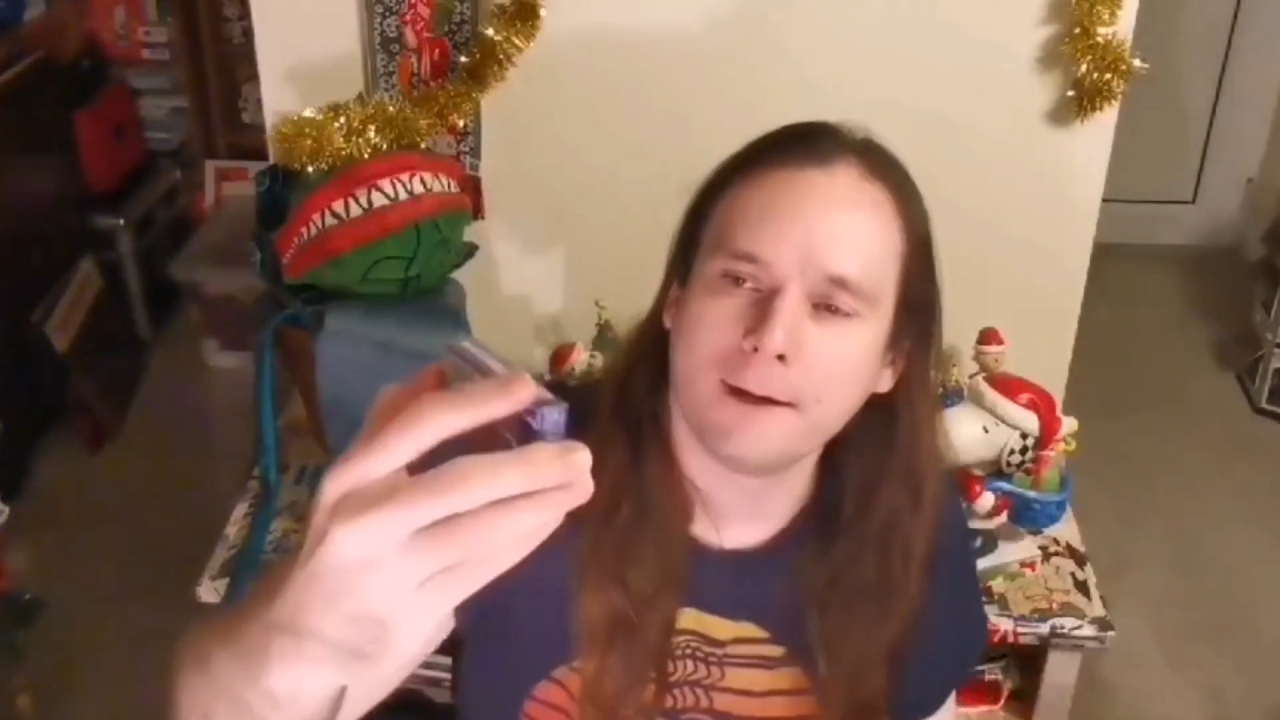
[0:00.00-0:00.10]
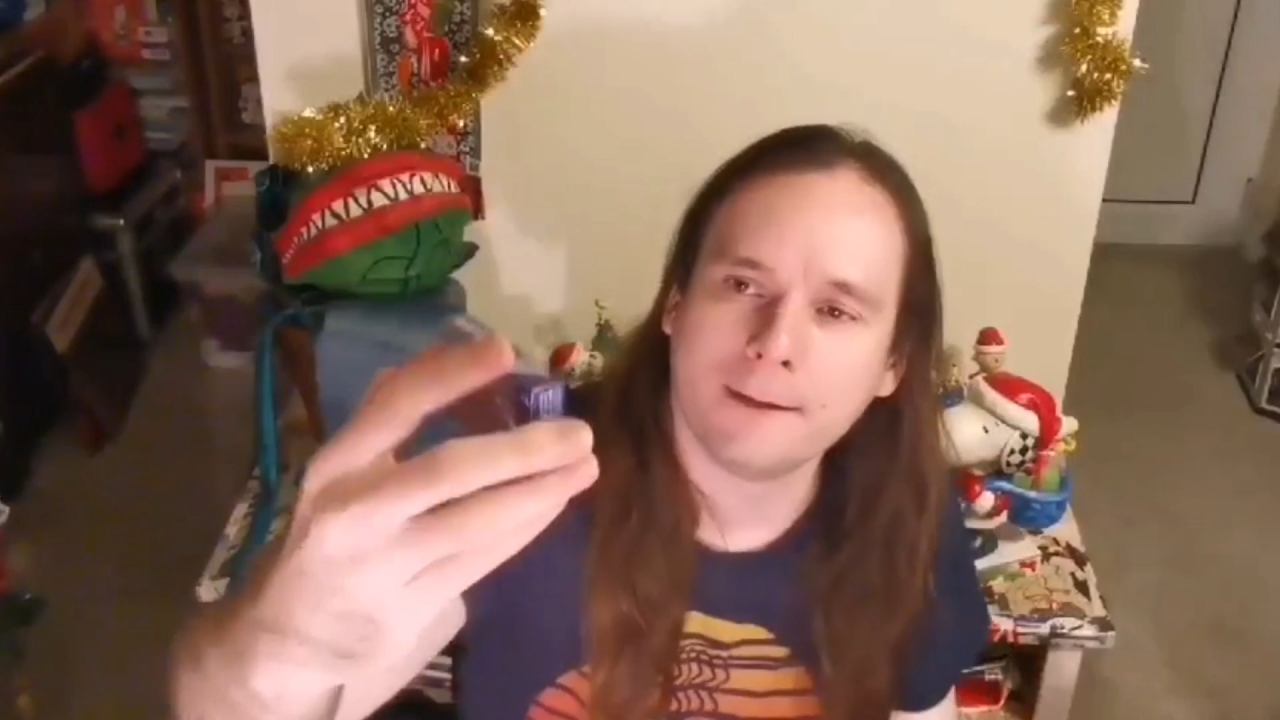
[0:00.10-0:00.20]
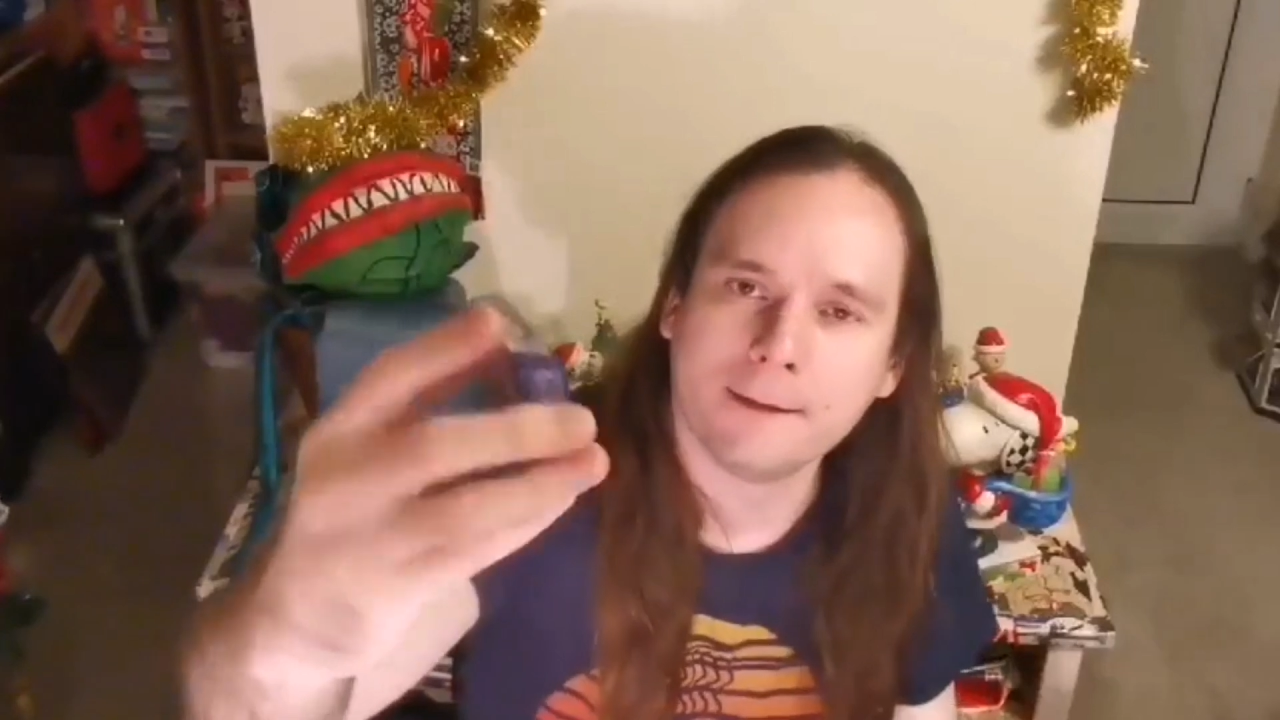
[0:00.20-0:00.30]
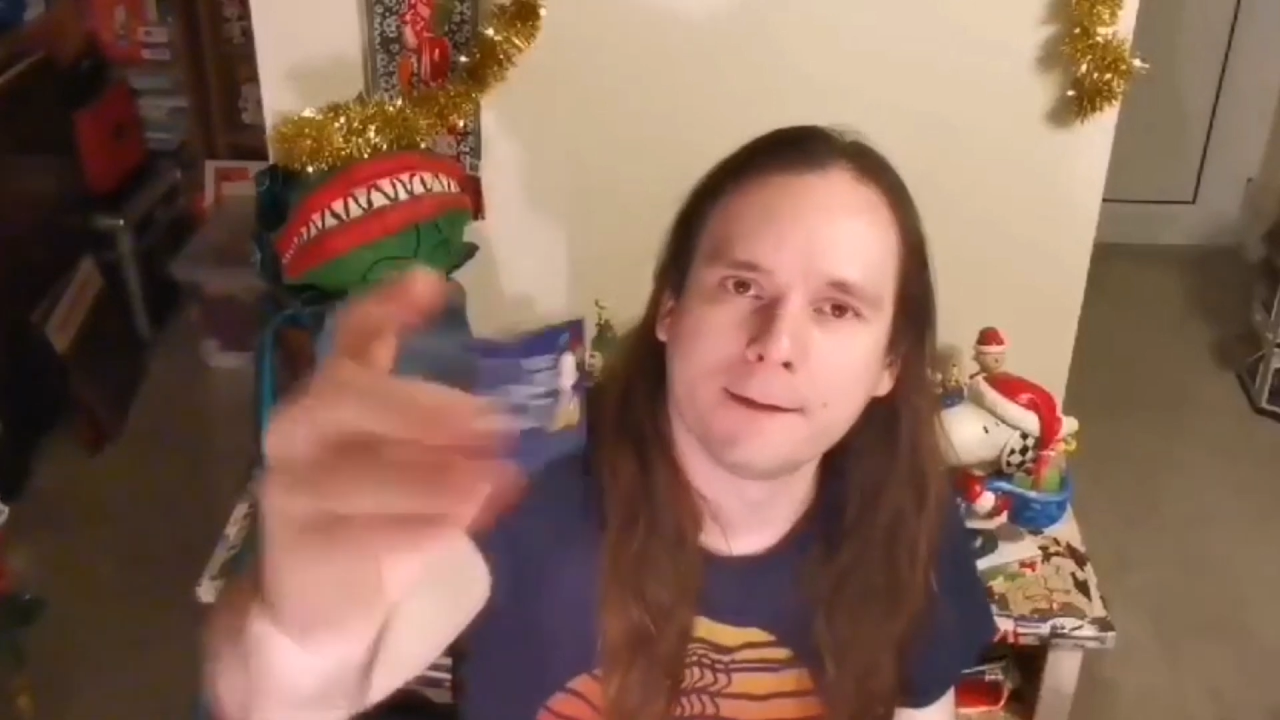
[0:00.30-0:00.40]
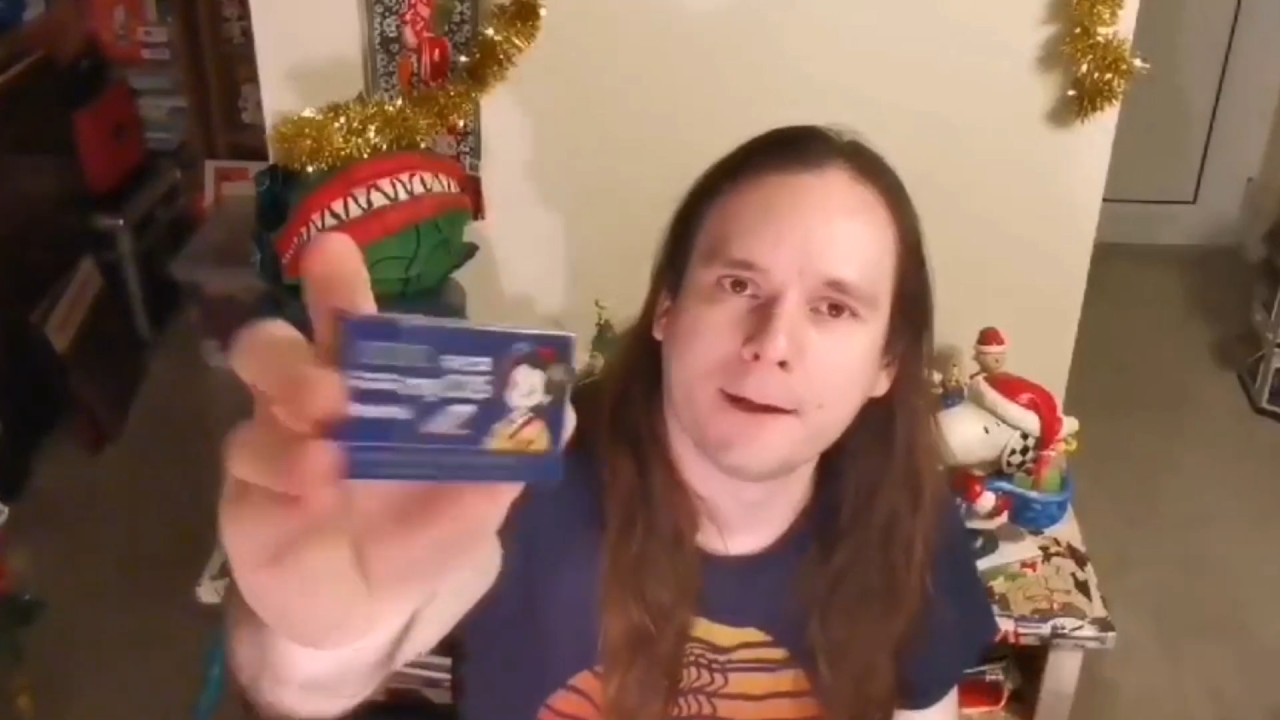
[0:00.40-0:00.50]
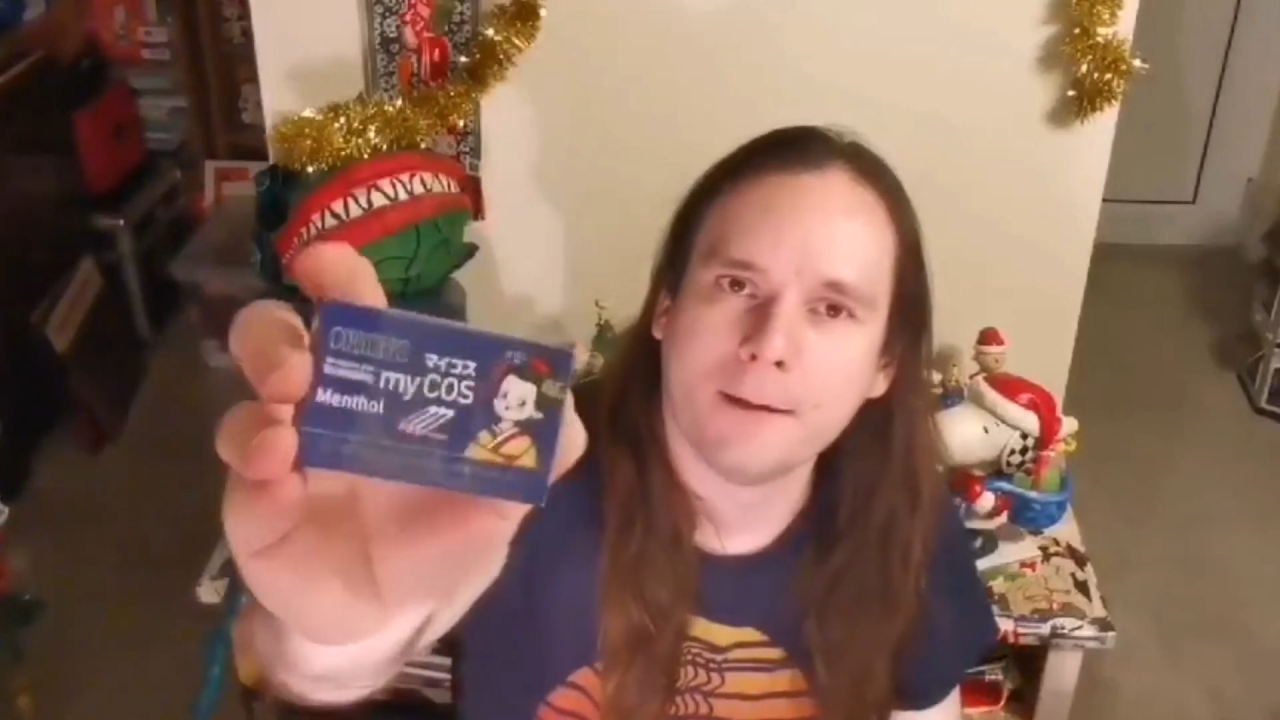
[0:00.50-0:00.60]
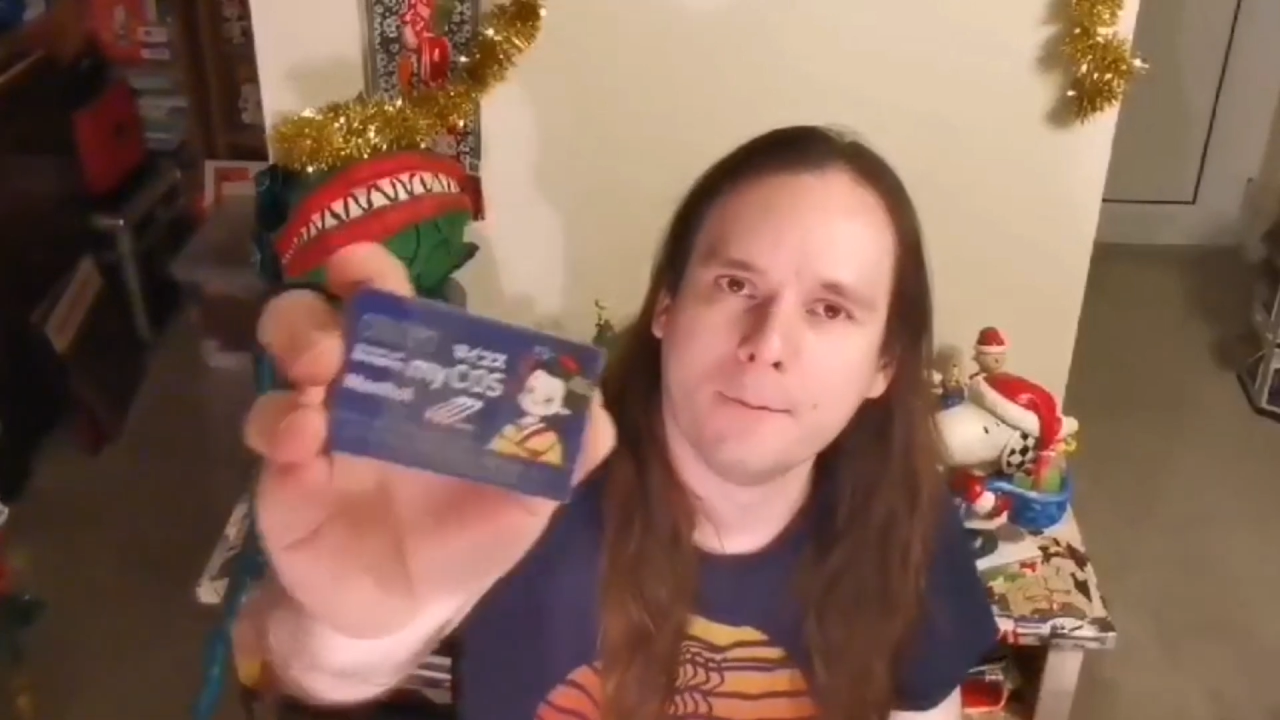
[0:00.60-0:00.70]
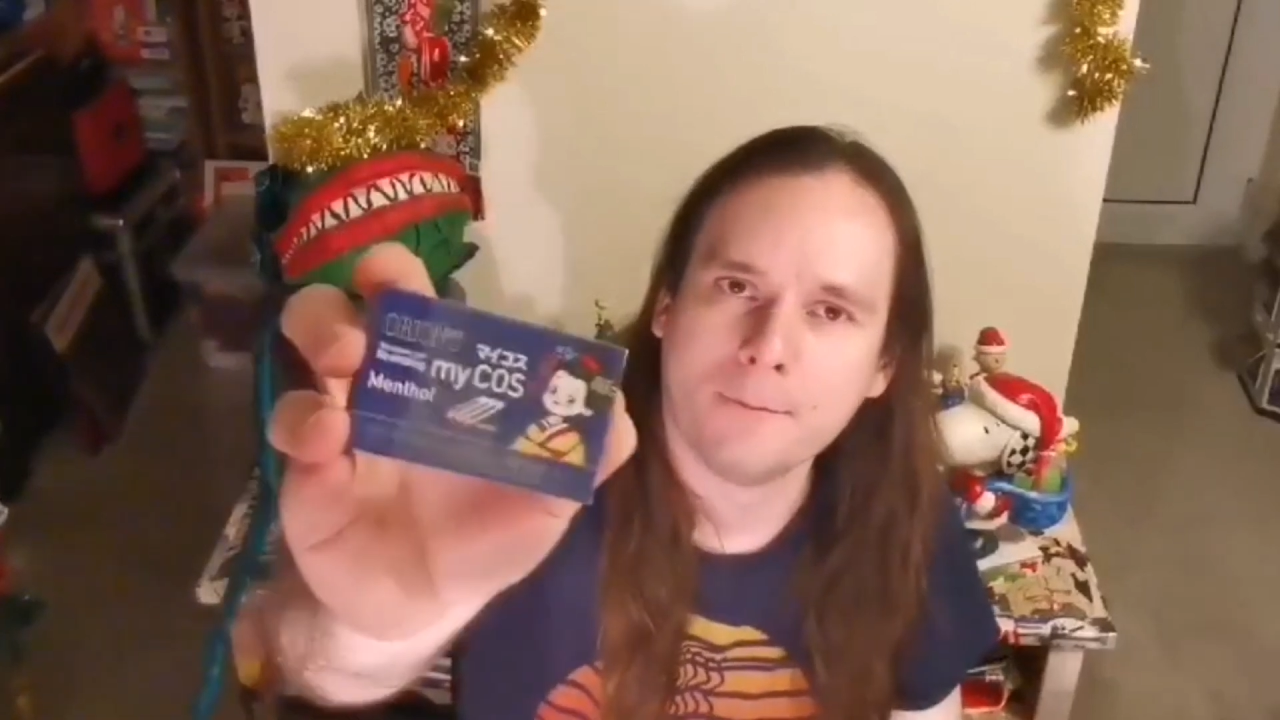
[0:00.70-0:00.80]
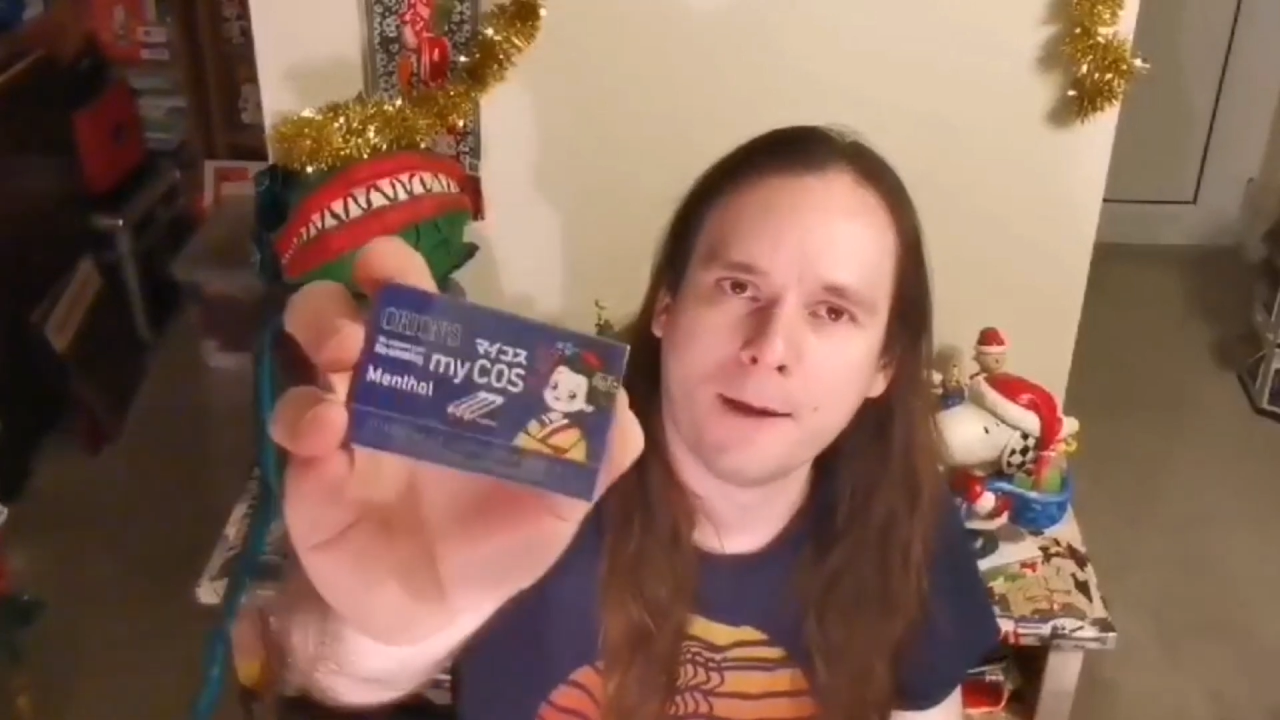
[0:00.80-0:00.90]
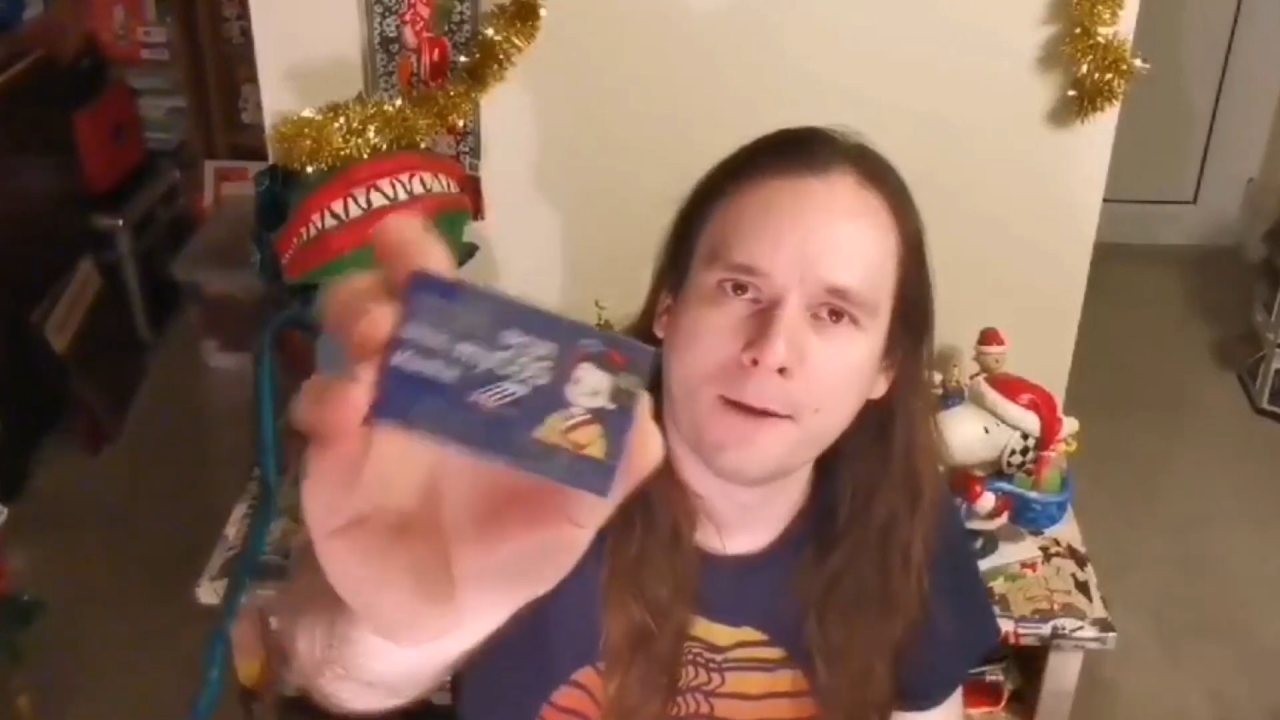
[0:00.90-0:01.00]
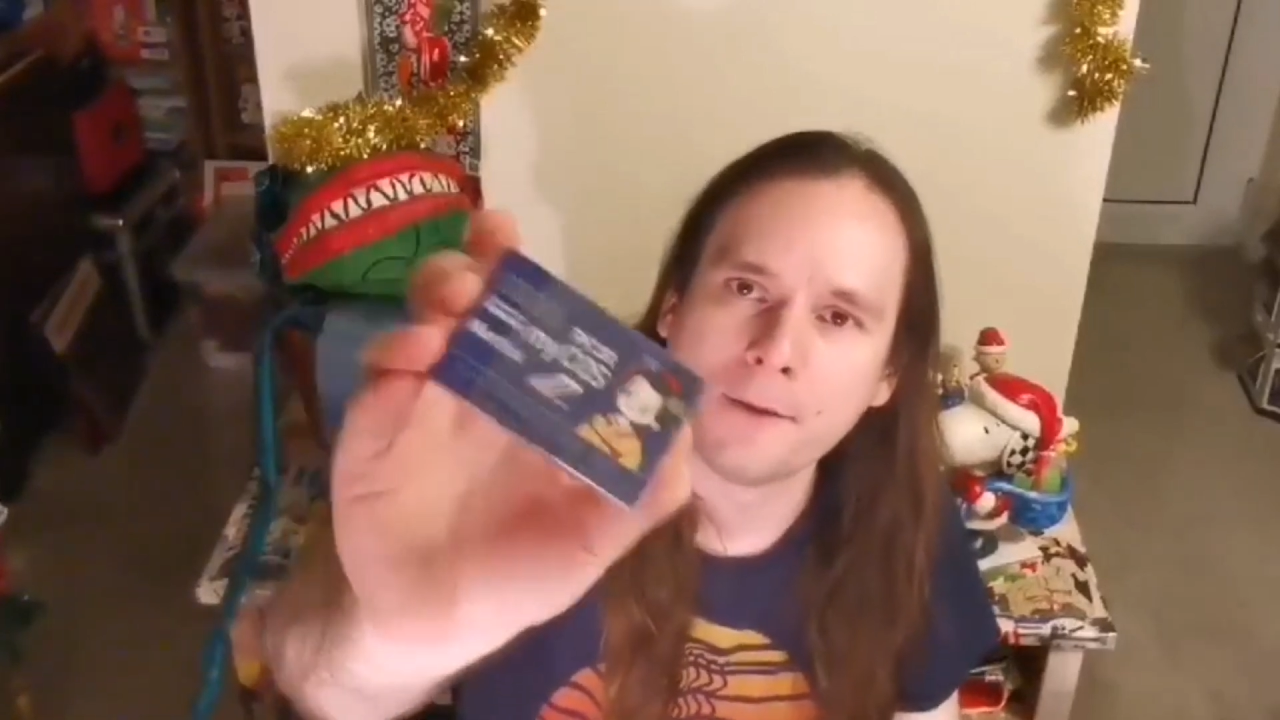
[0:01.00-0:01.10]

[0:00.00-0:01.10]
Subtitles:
Orion's